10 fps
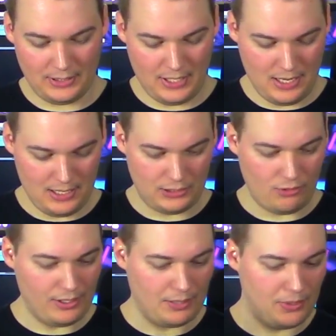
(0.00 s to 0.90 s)
And
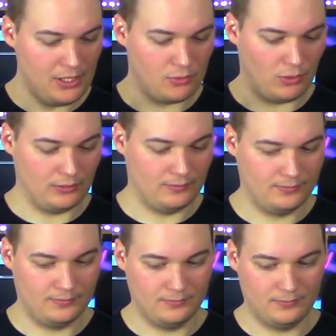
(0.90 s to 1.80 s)
so he got me this one
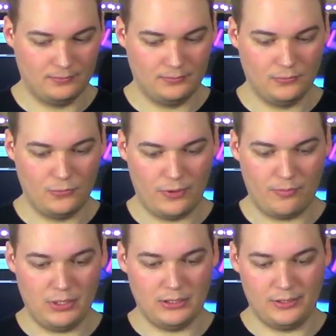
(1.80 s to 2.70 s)

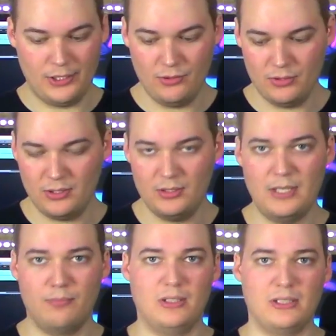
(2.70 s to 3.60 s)
with built-in tuner
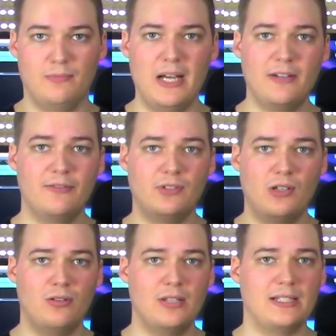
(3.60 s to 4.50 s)
and built-in
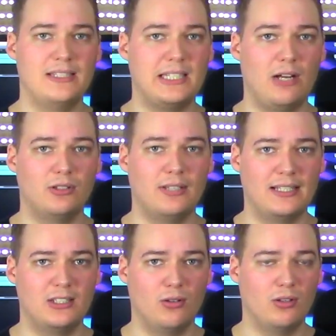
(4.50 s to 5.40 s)
microphone that sounds
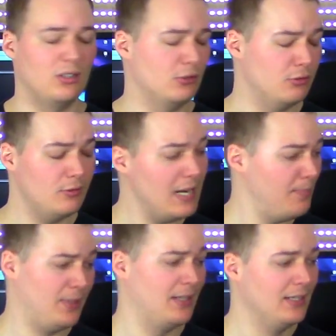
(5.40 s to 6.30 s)
like total
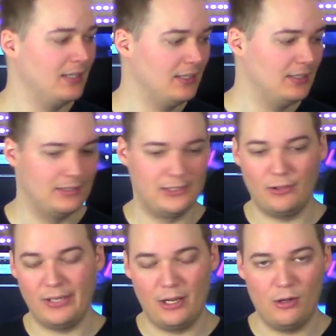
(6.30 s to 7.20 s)
crap,
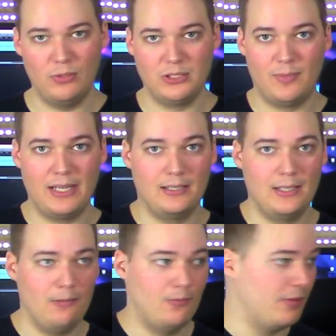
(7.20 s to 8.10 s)
so I always mic it
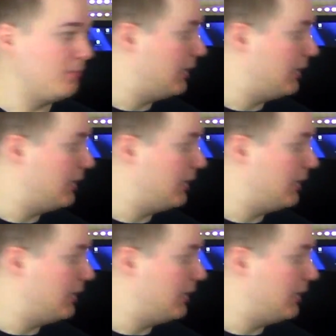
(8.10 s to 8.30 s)
up with